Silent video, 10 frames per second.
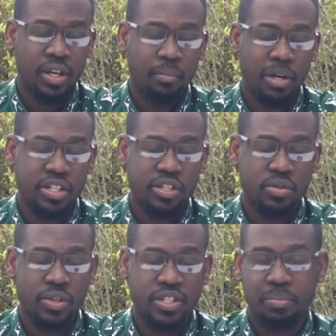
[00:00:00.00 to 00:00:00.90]
But he
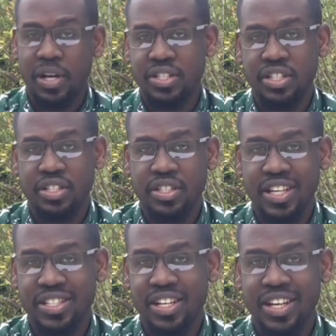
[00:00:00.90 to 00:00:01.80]
saw his party is
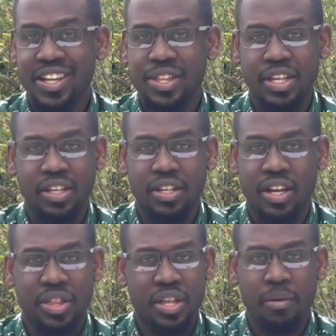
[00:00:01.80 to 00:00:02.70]
getting nothing
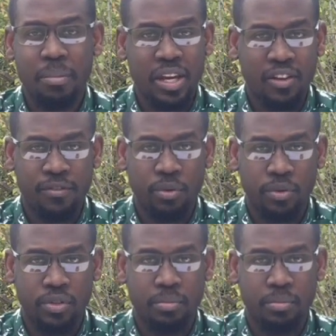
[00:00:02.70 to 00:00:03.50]
meaningful.